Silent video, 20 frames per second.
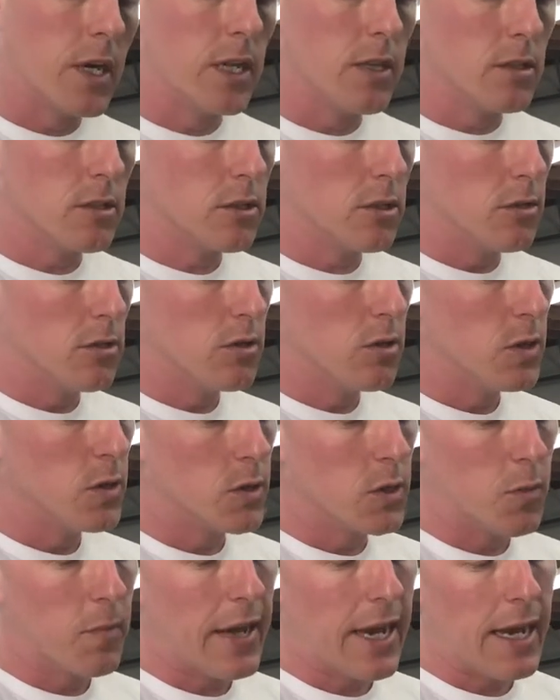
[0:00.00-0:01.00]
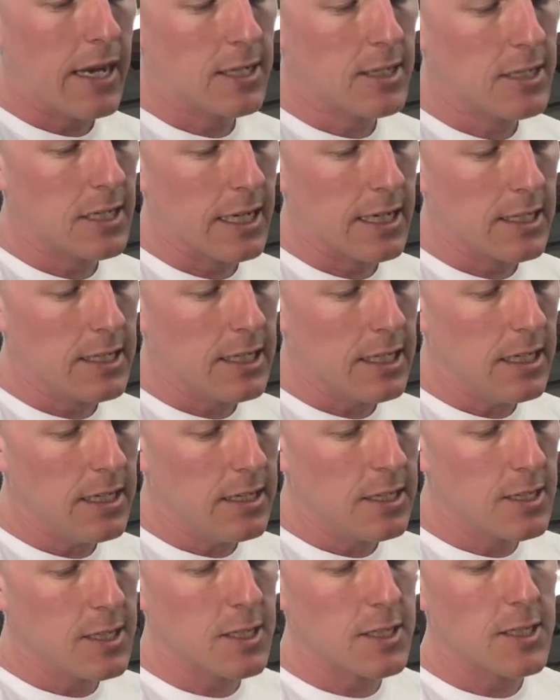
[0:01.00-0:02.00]
into with the pads like
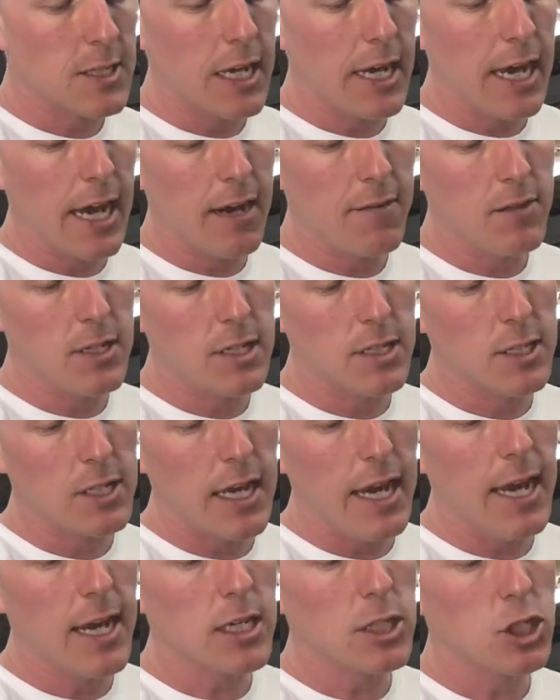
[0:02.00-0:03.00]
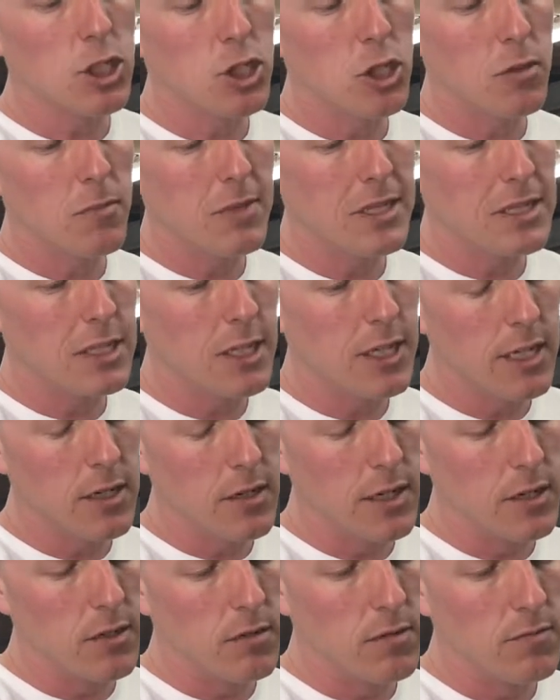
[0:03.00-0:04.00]
these is they have this extra
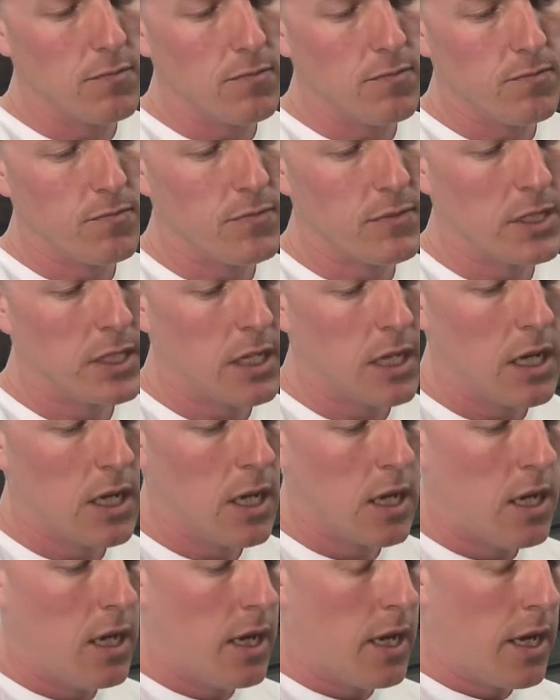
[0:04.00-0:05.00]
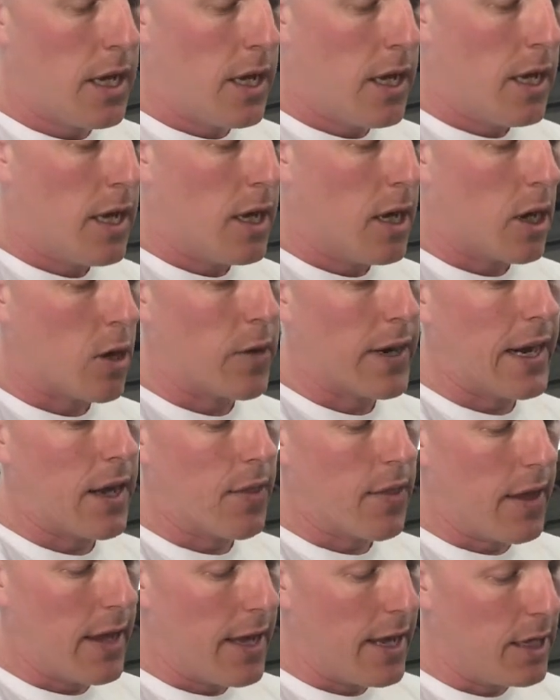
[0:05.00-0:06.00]
material around
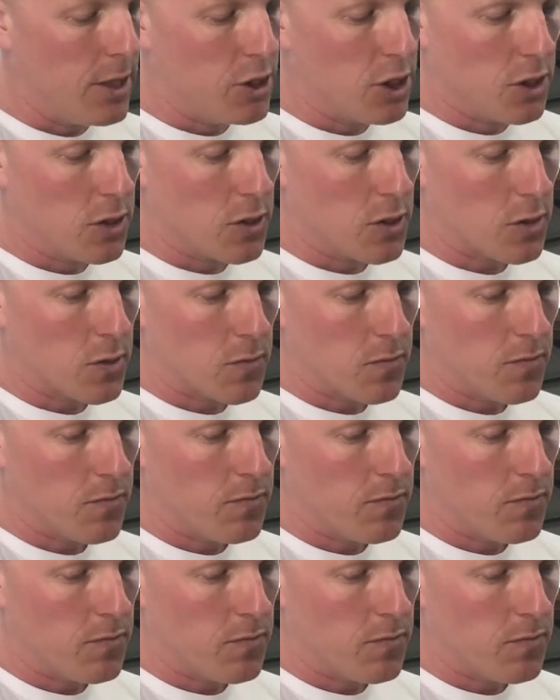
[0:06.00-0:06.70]
the edges.